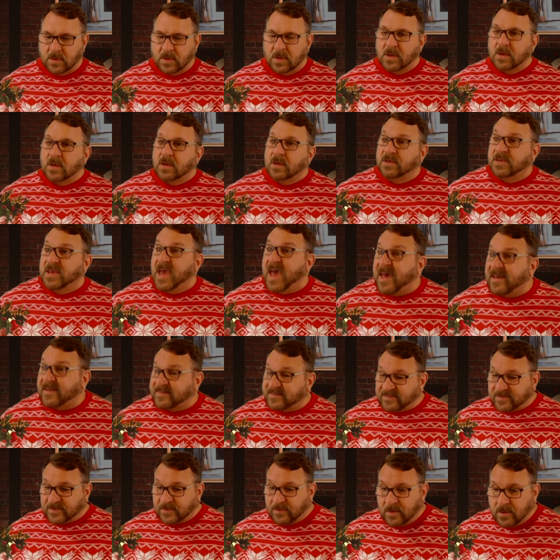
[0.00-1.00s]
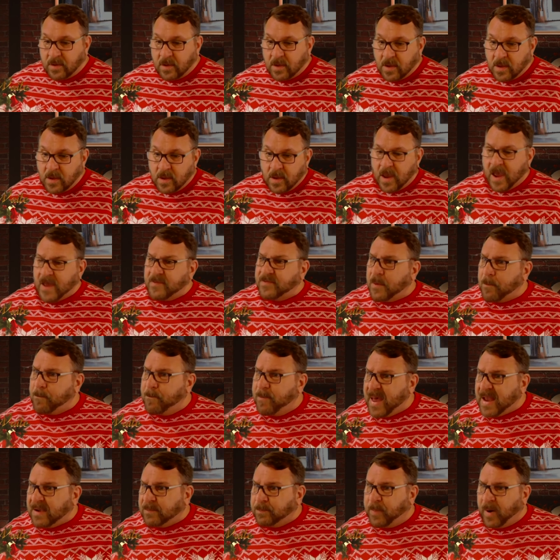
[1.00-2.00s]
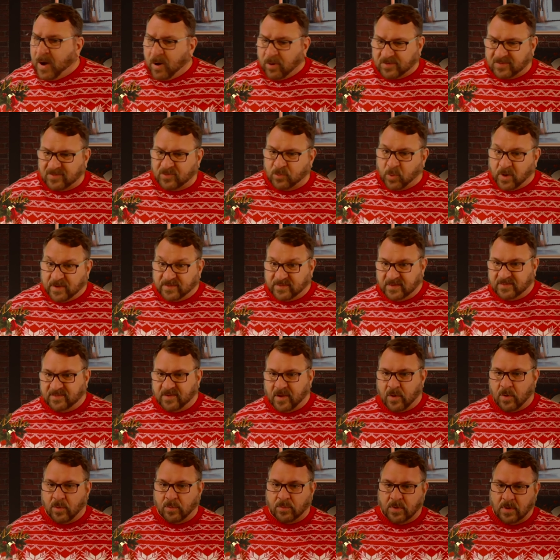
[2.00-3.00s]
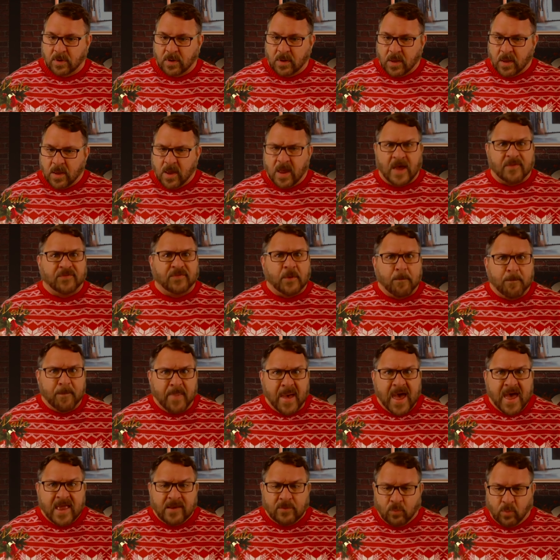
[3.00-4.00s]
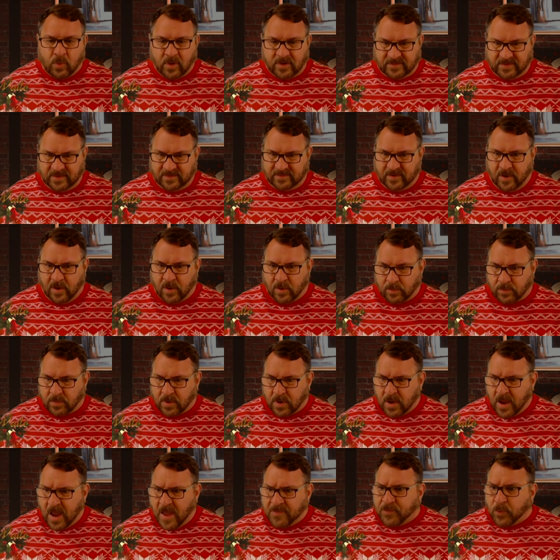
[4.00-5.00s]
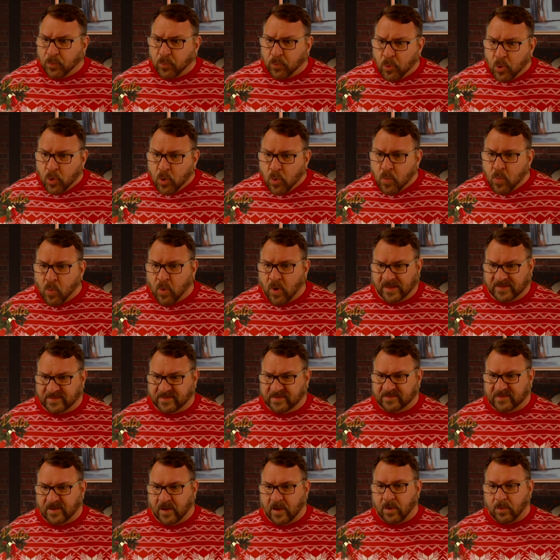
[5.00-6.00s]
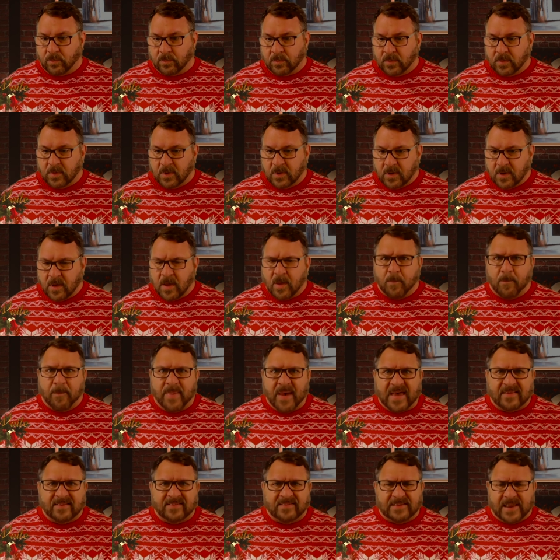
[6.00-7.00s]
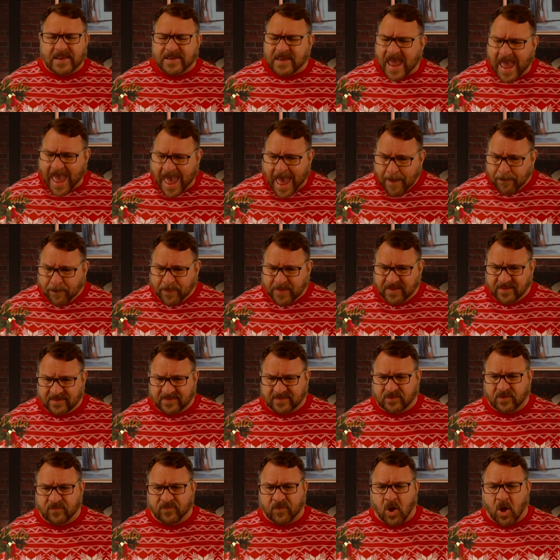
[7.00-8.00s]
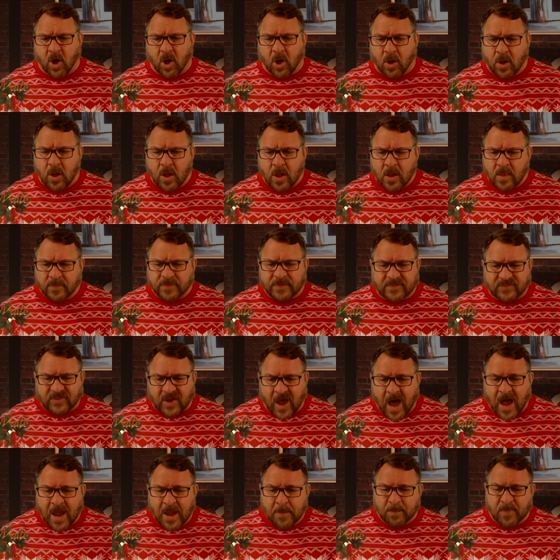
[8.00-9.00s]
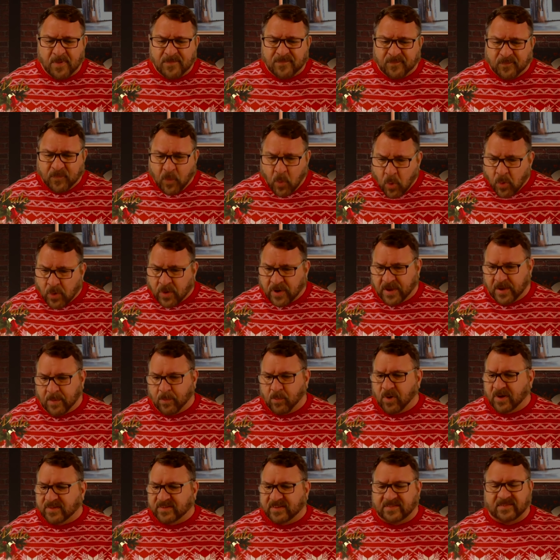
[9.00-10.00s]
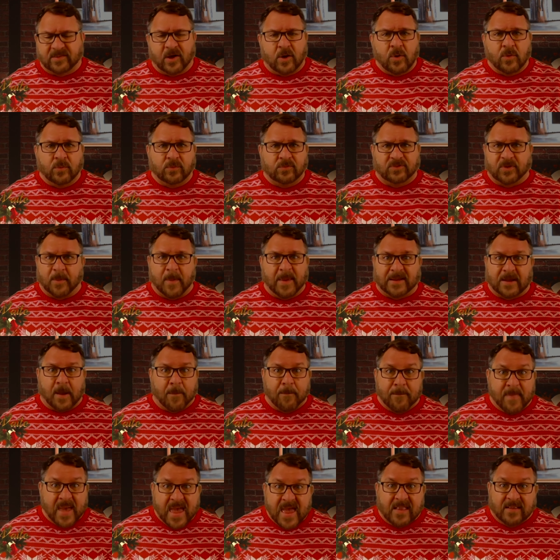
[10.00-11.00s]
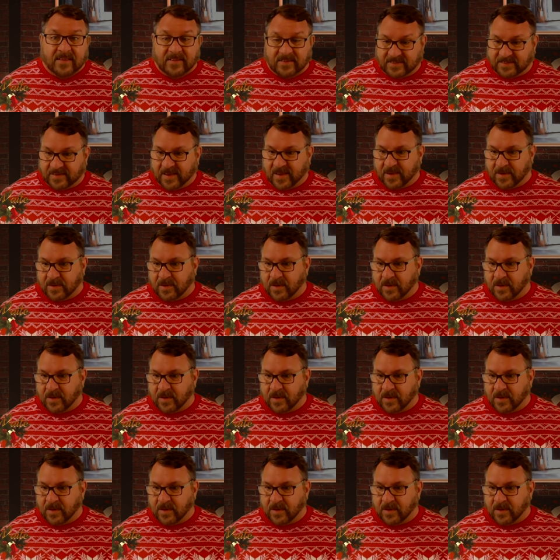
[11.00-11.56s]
Yes, and the bedpost was his own, and the bed was his own, and the room was his own. Best and happiest of all, the time before him was his own to make amends in.